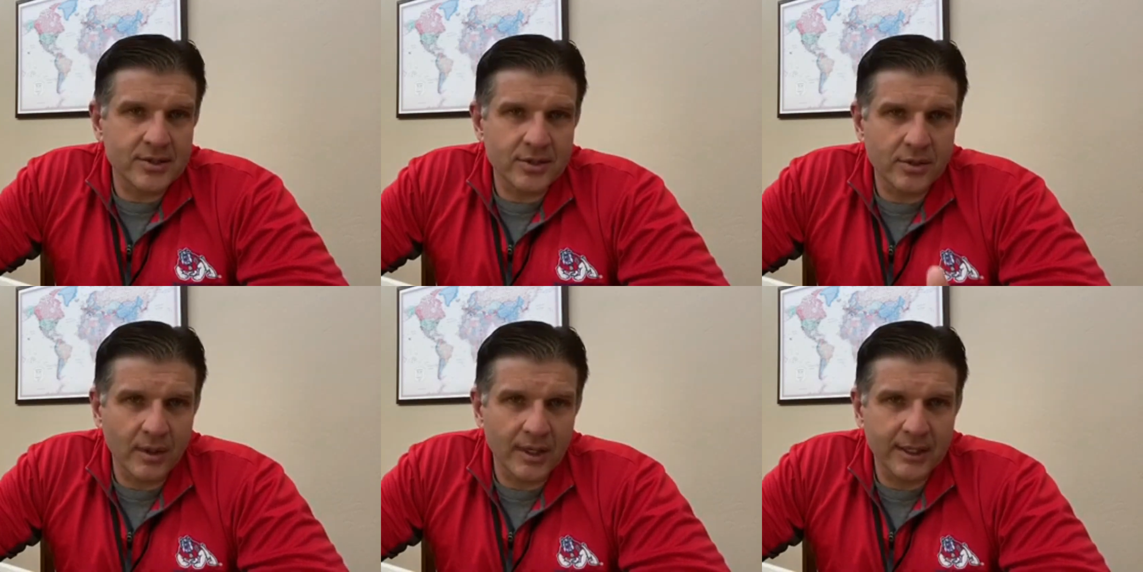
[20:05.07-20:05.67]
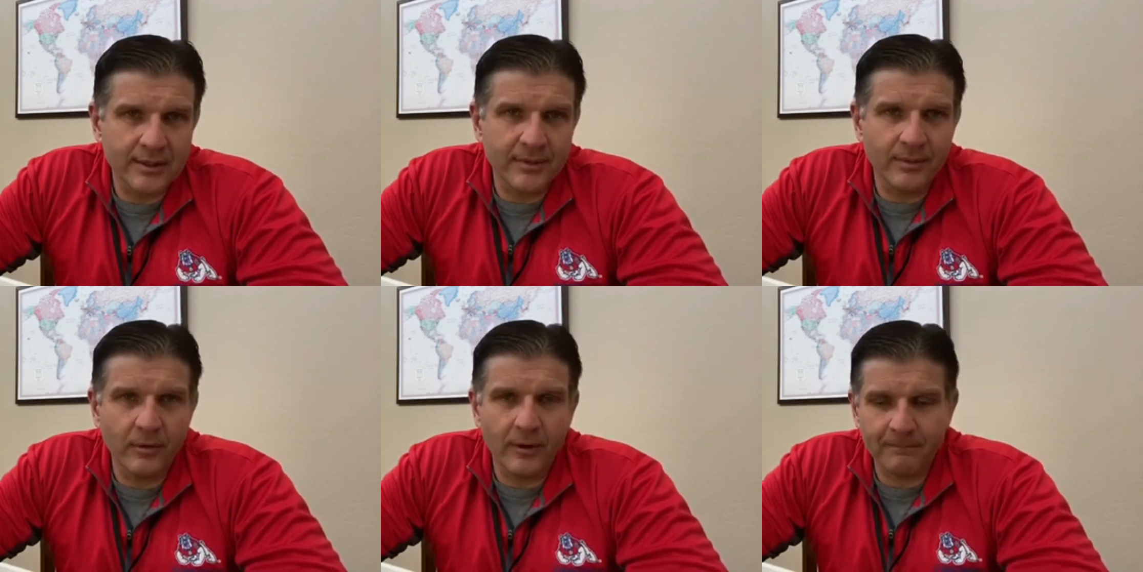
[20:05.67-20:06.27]
So you want to keep
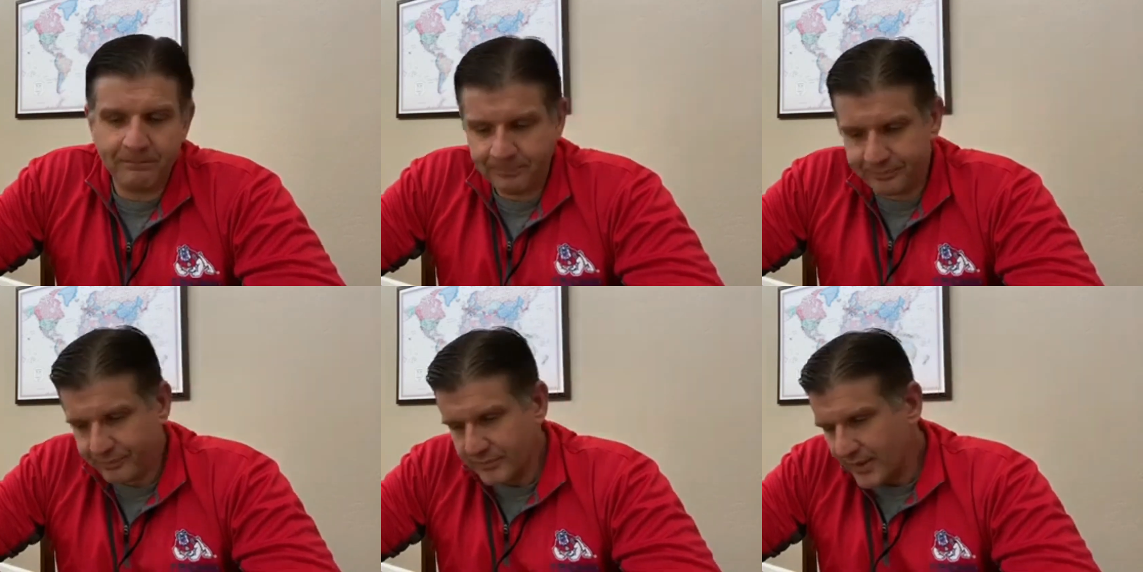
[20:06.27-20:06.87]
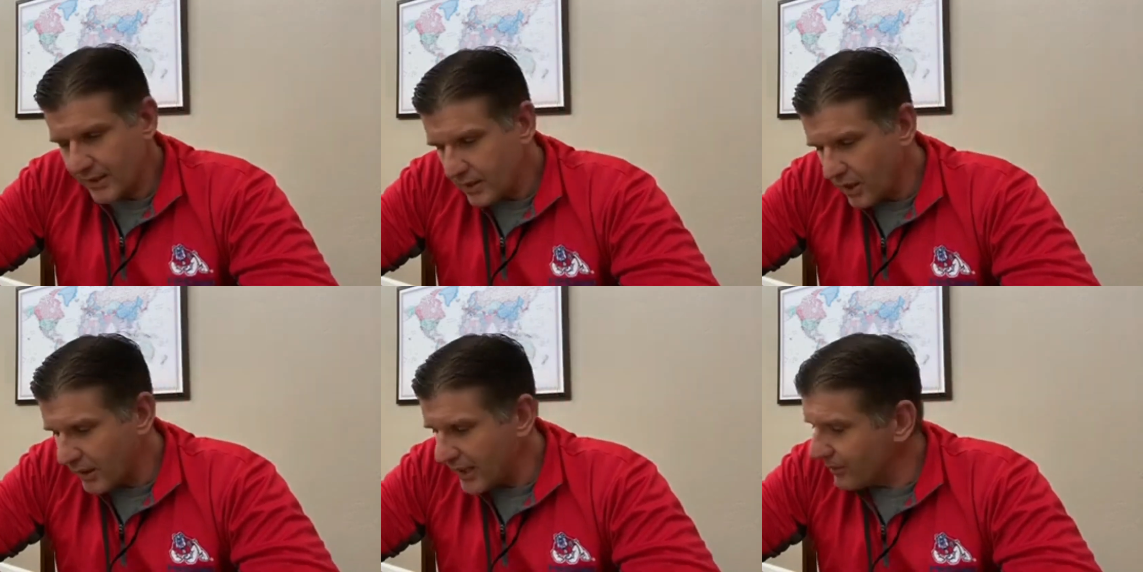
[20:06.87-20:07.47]
them warm.
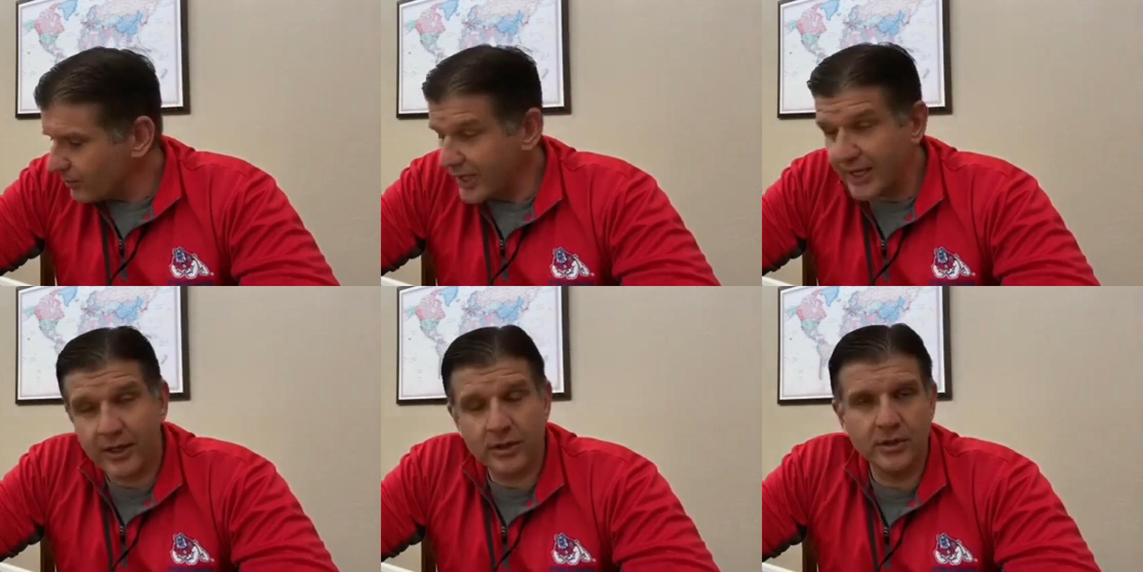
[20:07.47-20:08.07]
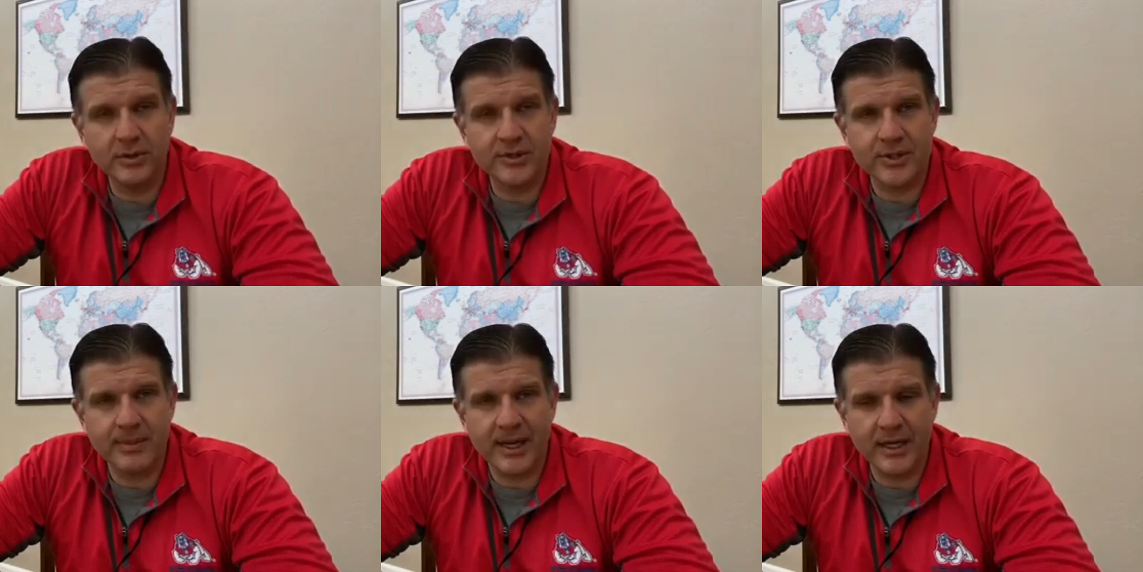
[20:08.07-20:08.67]
All right, well, that
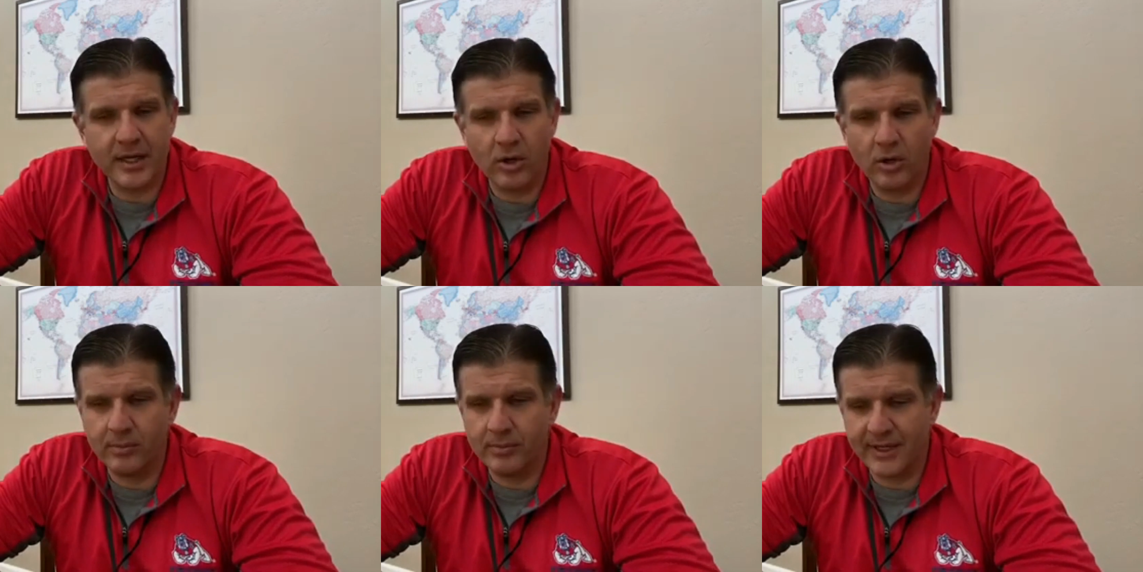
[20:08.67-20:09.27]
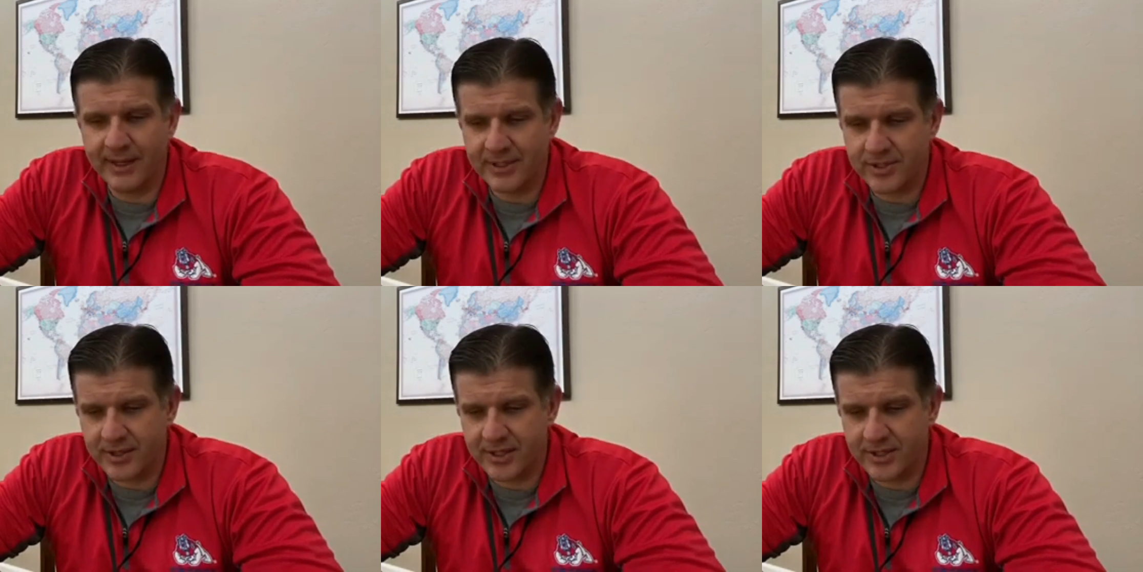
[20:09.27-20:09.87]
concludes my home
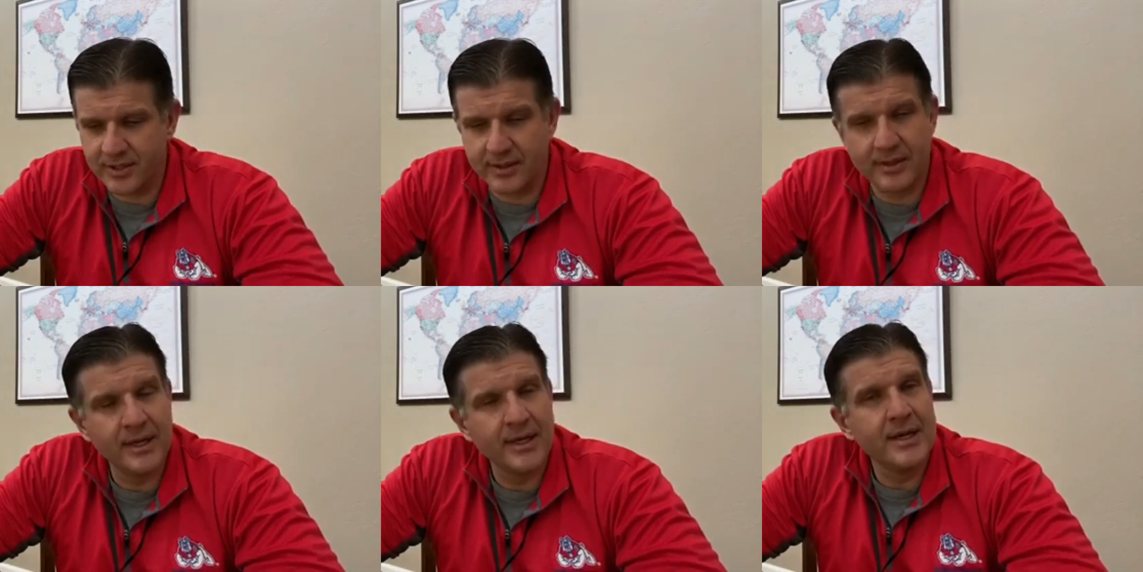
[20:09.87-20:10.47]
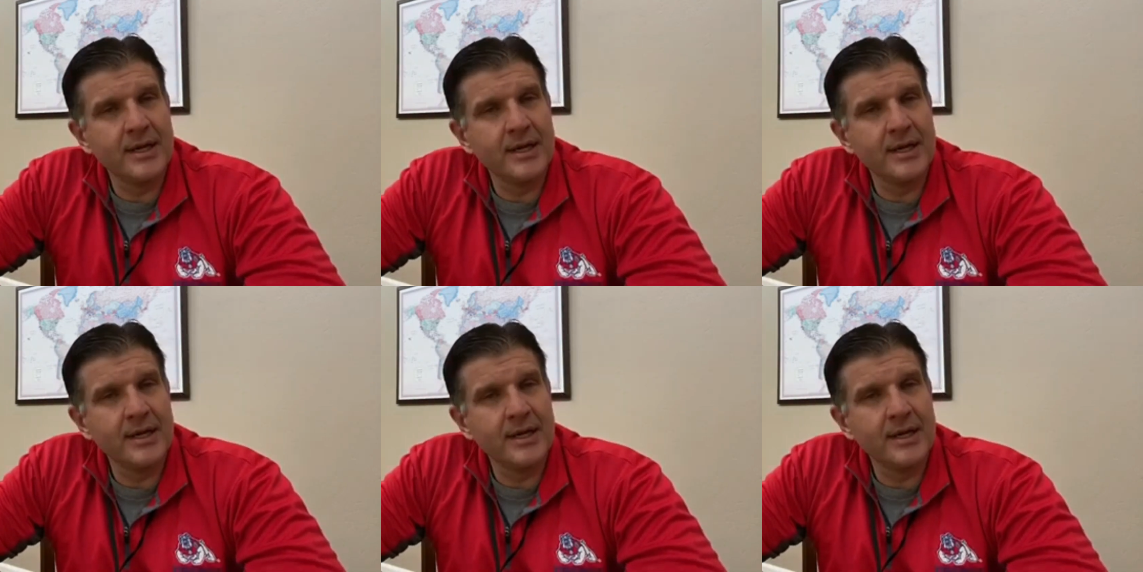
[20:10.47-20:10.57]
demonstration